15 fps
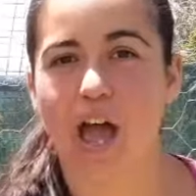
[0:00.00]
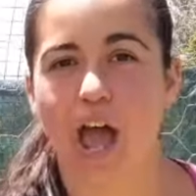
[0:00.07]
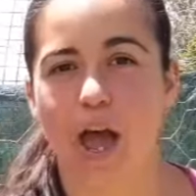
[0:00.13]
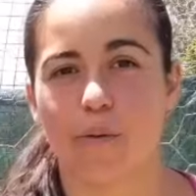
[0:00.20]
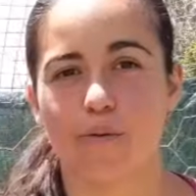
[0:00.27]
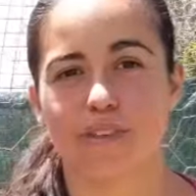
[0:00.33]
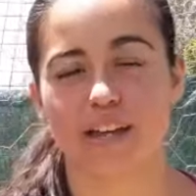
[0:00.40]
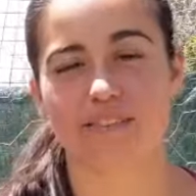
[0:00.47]

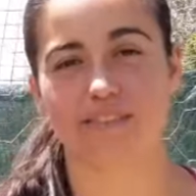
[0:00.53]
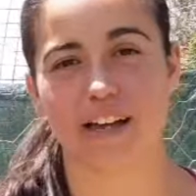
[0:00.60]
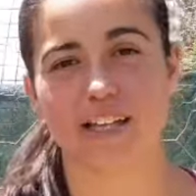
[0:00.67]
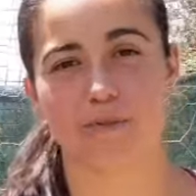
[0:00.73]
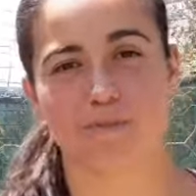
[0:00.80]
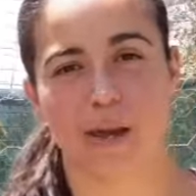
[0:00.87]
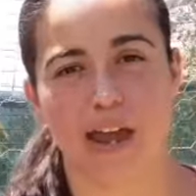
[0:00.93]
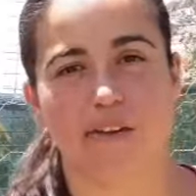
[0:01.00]
And when they
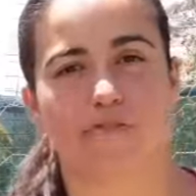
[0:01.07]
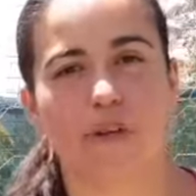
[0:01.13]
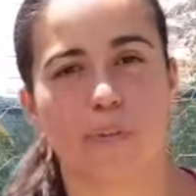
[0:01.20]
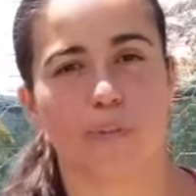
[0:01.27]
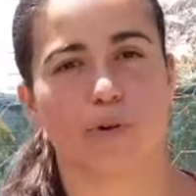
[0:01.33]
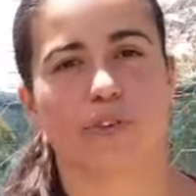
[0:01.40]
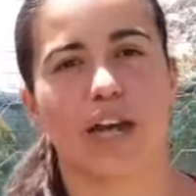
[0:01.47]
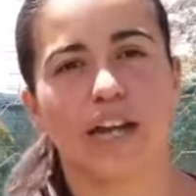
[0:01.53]
dust bathe, they
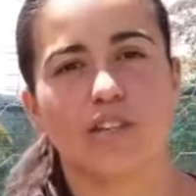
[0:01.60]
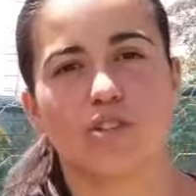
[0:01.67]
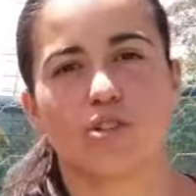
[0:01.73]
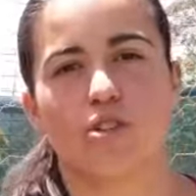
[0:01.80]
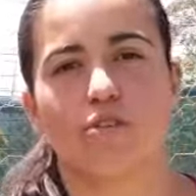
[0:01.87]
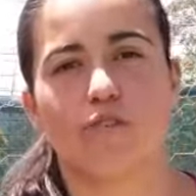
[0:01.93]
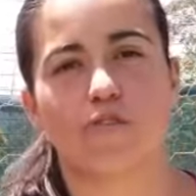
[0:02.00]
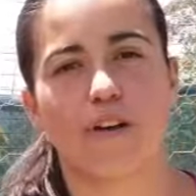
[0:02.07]
put that into
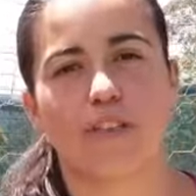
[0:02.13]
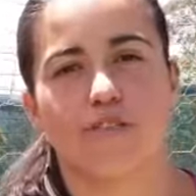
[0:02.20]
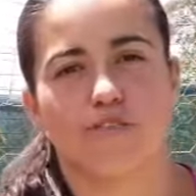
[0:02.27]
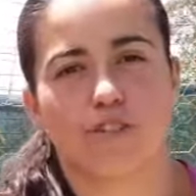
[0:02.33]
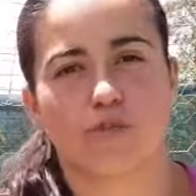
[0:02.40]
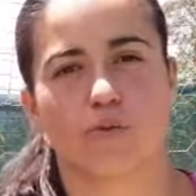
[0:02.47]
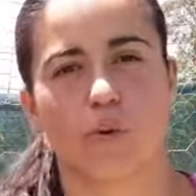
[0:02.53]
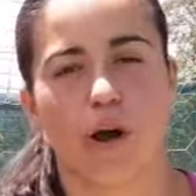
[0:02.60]
their feathers
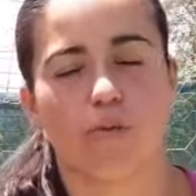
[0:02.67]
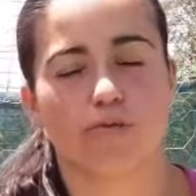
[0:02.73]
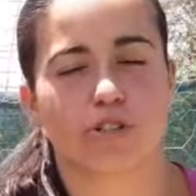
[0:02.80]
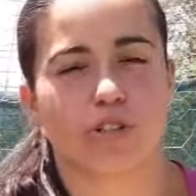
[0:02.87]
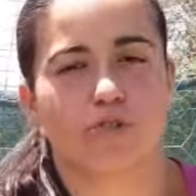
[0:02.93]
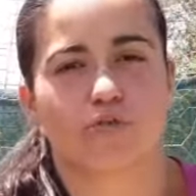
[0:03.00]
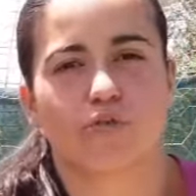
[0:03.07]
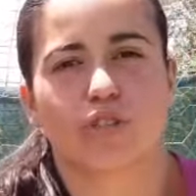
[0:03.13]
as well, which
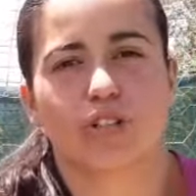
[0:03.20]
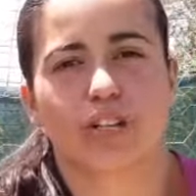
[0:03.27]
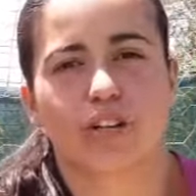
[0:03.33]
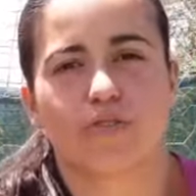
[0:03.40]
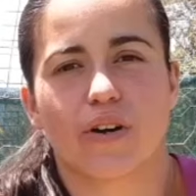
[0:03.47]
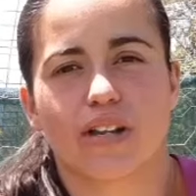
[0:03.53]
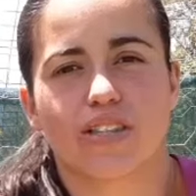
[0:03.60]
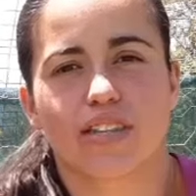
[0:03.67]
is really
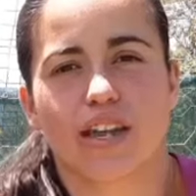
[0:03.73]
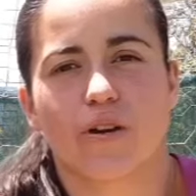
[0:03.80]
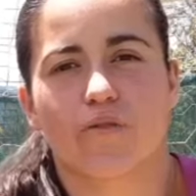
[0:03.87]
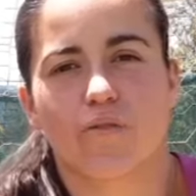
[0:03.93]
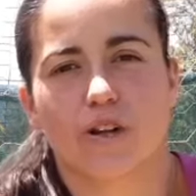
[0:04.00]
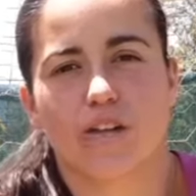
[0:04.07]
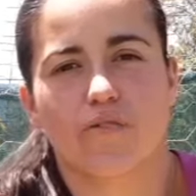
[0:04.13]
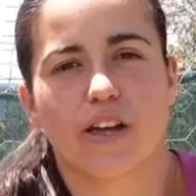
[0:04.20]
great to get
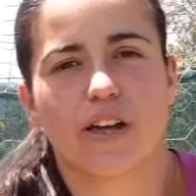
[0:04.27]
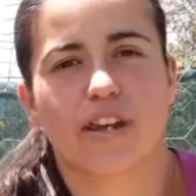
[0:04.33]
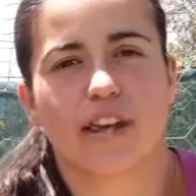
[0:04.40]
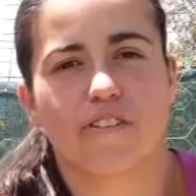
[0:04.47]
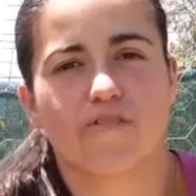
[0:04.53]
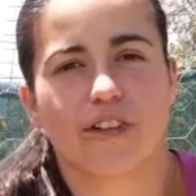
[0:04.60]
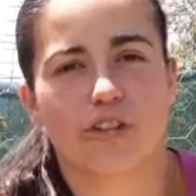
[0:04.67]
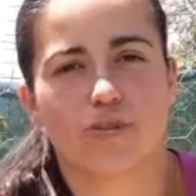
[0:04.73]
rid of them
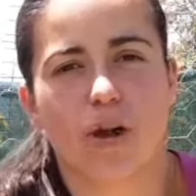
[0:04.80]
if they do